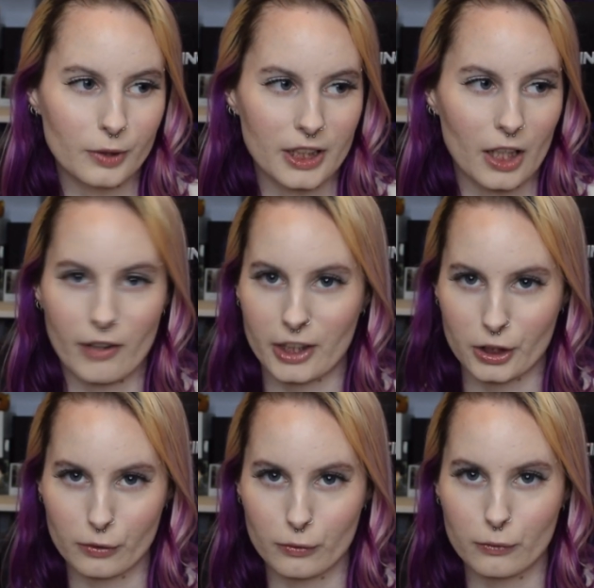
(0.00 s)
the
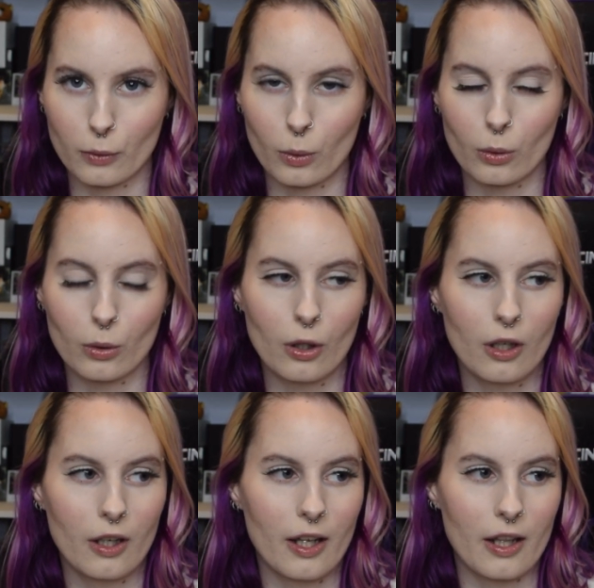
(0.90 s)
direction for
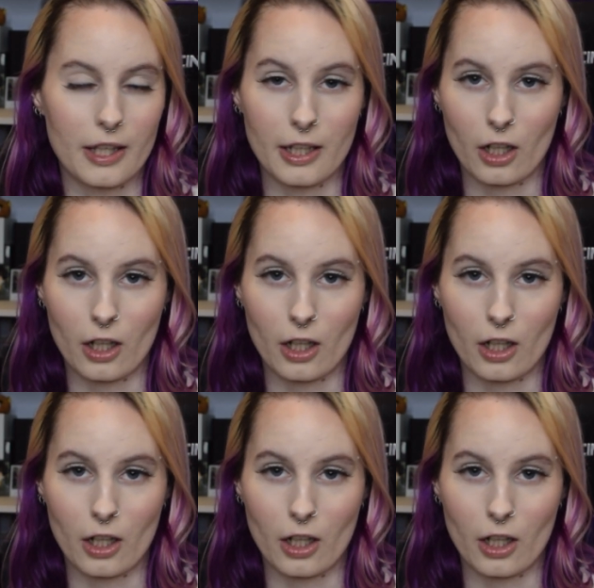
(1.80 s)
the